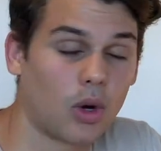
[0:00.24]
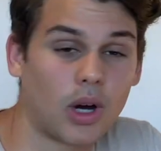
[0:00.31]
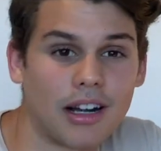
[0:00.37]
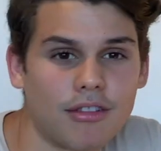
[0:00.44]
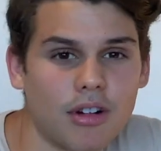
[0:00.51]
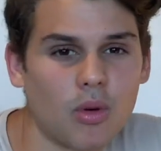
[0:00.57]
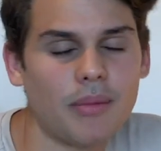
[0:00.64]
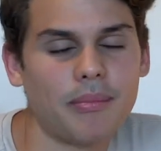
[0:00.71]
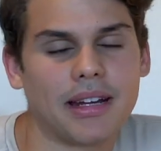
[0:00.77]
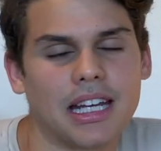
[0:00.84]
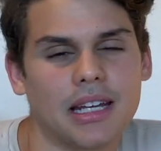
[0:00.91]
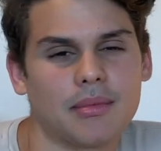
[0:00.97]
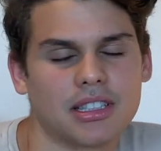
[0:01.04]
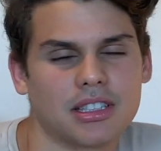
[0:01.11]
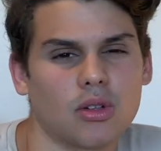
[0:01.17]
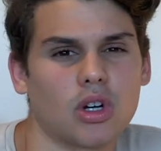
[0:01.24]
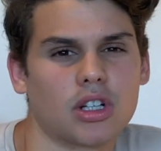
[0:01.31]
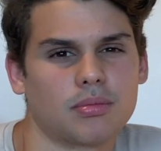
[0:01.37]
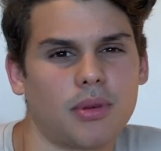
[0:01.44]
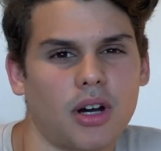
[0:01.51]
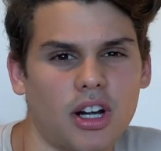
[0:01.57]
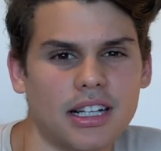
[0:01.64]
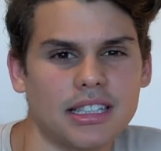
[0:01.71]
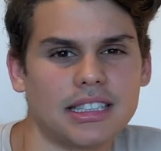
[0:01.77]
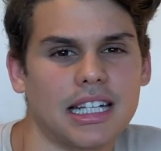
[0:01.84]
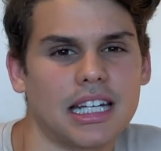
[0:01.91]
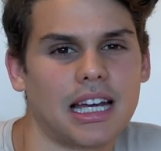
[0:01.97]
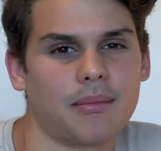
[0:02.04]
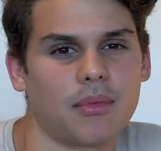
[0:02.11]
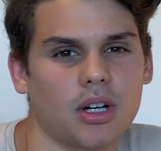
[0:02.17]
everyone, my name is Luis Vargas
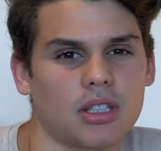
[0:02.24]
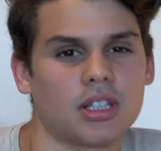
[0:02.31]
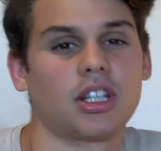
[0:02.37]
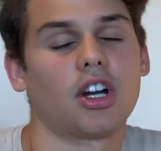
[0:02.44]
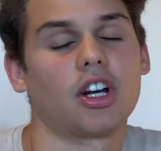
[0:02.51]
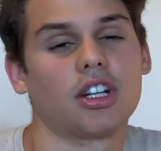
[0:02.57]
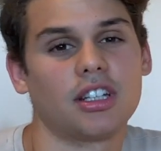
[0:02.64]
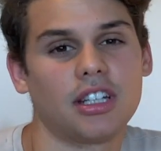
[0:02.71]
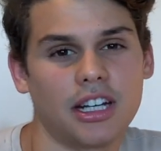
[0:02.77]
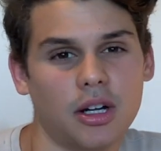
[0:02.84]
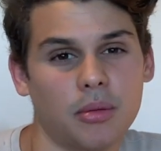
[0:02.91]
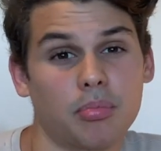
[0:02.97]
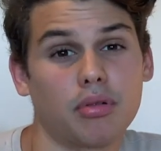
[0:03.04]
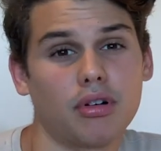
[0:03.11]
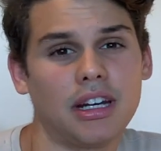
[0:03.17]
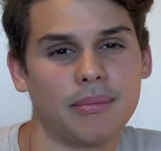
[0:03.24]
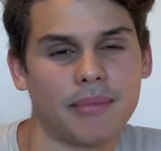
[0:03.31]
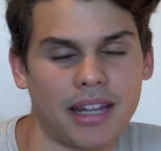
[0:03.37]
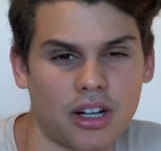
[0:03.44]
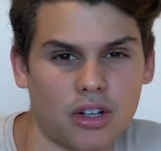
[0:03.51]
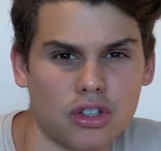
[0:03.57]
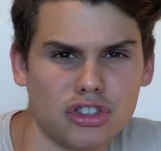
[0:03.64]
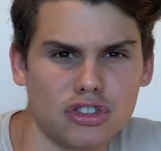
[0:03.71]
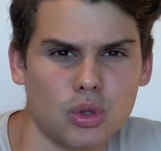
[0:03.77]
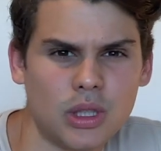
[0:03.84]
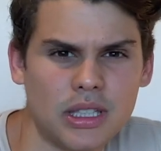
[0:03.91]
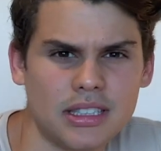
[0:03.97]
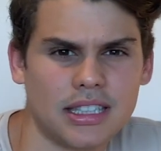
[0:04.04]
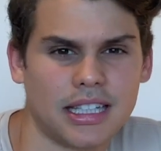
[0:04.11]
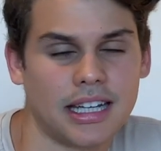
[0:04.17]
and I'm a third year pre-medical
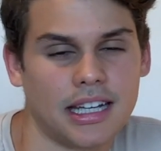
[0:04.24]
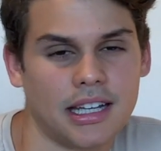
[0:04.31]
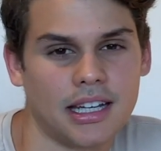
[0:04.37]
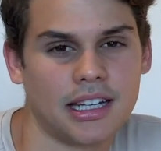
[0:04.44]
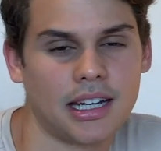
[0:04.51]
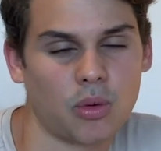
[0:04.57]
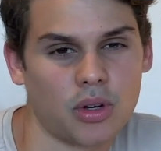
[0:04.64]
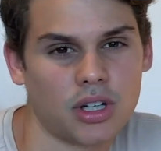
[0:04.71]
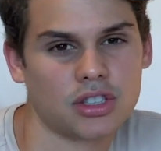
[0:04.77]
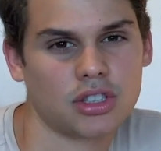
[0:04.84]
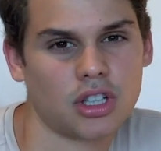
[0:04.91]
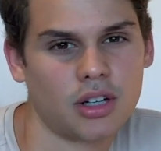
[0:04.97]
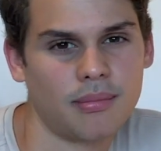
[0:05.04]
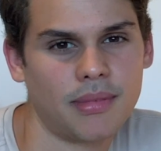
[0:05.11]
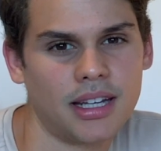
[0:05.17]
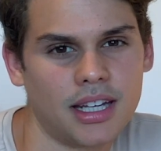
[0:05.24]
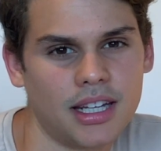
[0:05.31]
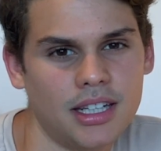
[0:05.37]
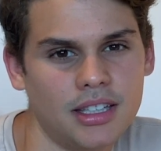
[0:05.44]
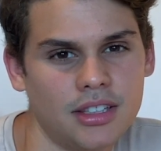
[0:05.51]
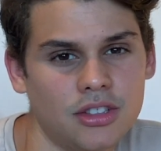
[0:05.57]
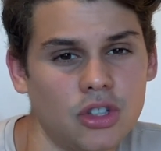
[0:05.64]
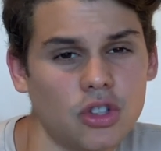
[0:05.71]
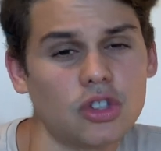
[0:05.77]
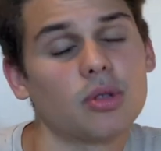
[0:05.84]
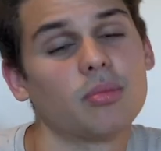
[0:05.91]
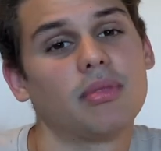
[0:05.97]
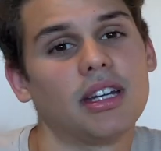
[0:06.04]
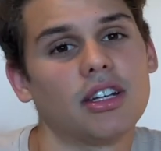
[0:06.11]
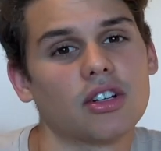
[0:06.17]
student and I want to start making YouTube
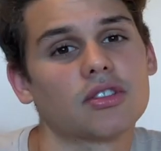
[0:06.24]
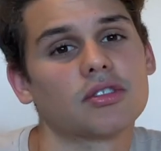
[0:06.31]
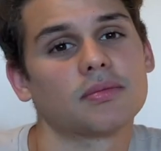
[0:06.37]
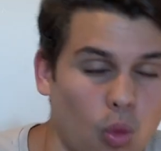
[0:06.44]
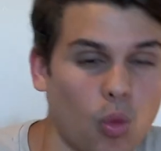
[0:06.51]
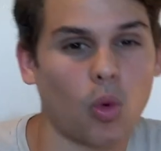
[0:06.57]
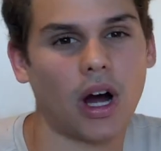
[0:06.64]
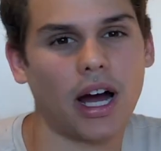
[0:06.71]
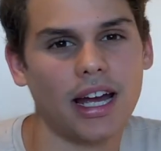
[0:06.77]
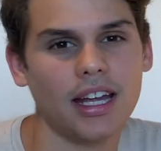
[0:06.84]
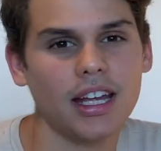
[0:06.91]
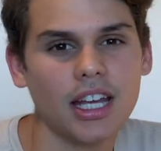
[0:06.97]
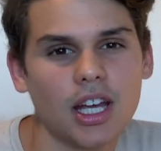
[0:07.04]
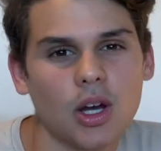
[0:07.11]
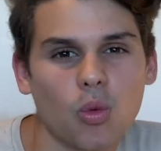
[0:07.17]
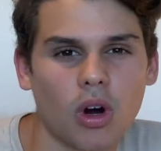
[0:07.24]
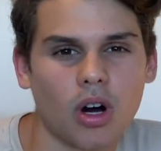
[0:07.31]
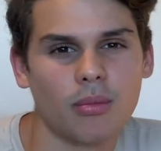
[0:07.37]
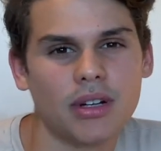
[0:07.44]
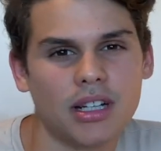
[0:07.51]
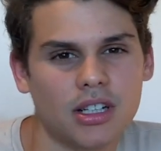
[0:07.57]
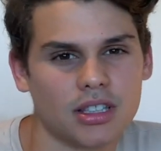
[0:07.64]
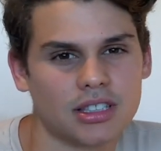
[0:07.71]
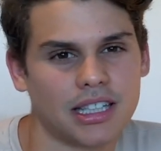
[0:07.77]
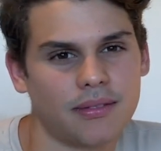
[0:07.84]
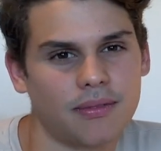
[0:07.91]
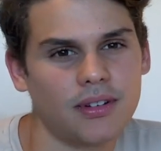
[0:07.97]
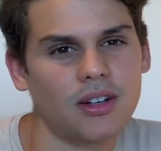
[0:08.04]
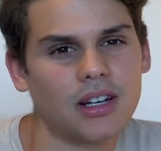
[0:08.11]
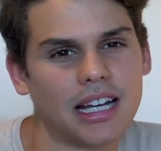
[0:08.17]
videos. Why? Well, because I
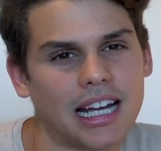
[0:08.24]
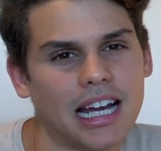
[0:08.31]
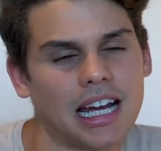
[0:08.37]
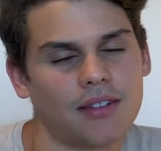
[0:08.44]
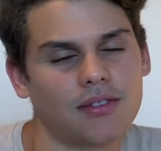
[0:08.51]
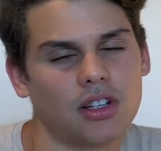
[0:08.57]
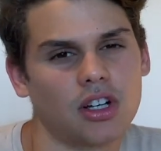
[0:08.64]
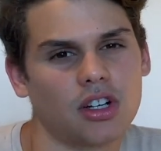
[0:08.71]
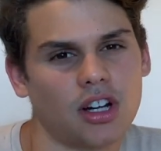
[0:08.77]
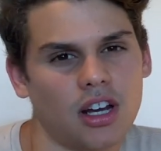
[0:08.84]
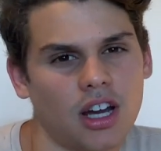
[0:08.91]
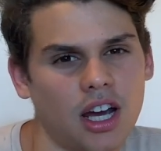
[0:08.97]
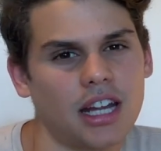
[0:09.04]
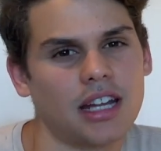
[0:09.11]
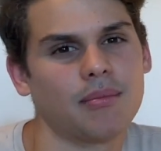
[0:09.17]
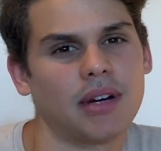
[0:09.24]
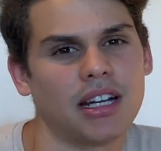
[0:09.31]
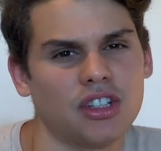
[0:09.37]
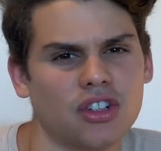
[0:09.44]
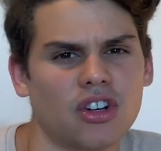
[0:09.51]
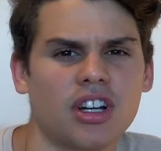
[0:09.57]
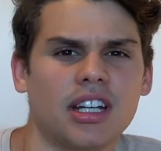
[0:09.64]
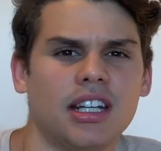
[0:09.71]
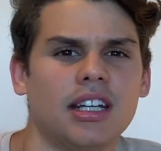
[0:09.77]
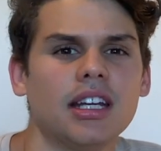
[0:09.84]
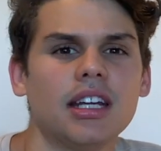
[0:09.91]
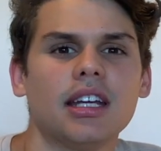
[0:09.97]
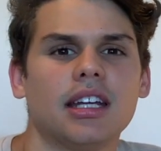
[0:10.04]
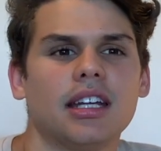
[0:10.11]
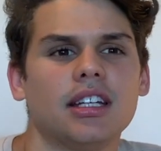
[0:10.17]
feel like I have learned a lot in my journey
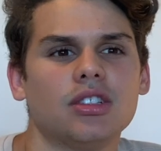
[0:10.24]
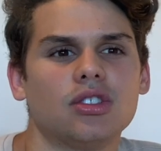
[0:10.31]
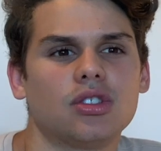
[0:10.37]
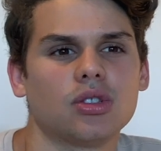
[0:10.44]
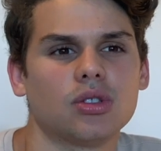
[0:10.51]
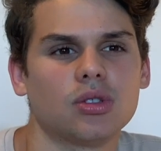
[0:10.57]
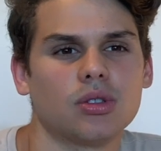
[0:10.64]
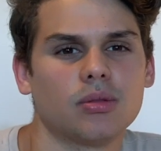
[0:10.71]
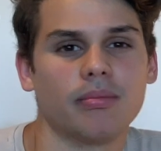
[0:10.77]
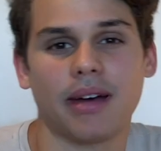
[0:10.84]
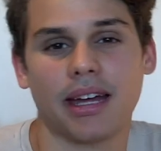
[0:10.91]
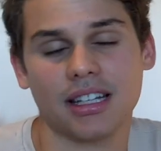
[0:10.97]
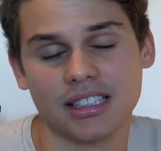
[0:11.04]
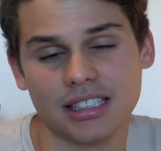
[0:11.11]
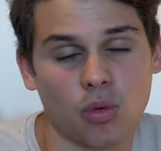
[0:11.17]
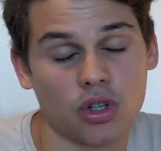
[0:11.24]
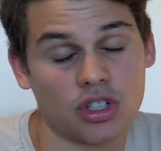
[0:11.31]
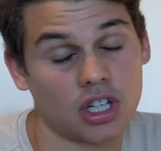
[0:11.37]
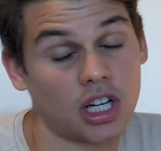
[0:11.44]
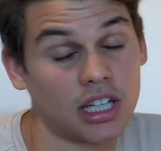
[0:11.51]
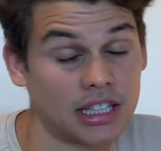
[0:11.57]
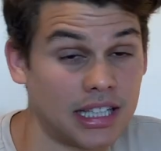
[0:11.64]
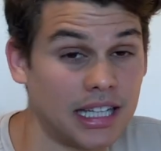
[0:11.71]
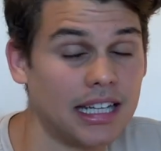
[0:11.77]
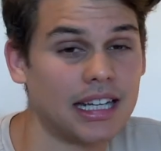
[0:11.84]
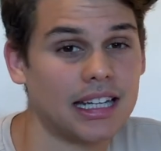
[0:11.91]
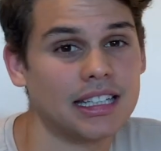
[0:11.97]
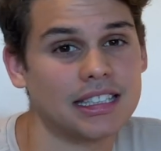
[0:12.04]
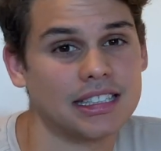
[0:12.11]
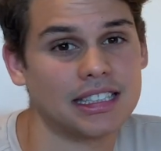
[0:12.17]
into medicine, which I think
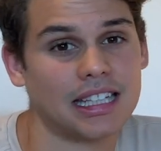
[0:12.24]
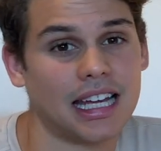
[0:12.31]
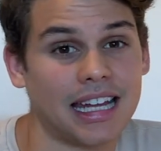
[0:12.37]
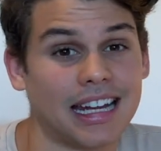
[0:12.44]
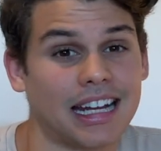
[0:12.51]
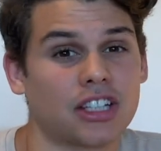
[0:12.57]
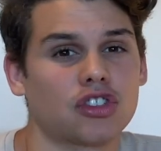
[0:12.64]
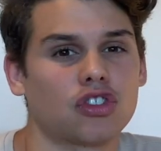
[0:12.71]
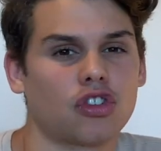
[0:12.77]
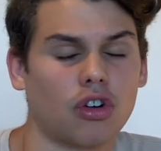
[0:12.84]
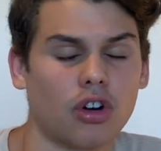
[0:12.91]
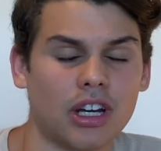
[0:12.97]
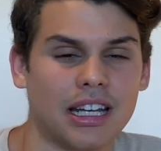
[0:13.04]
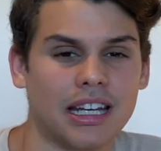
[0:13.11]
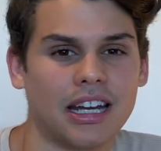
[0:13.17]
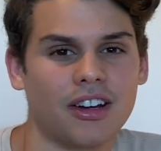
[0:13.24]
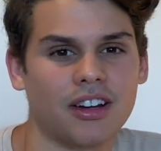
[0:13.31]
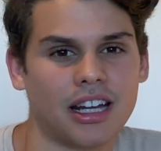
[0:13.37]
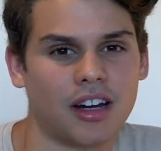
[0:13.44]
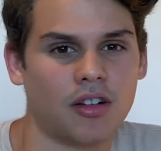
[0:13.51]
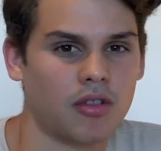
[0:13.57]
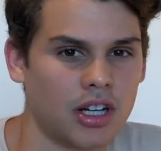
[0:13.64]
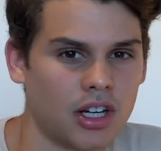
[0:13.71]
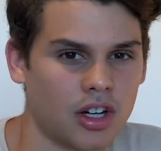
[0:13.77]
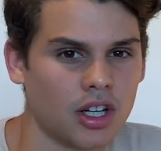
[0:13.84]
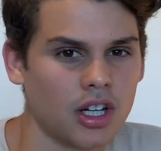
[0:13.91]
is an extraordinary career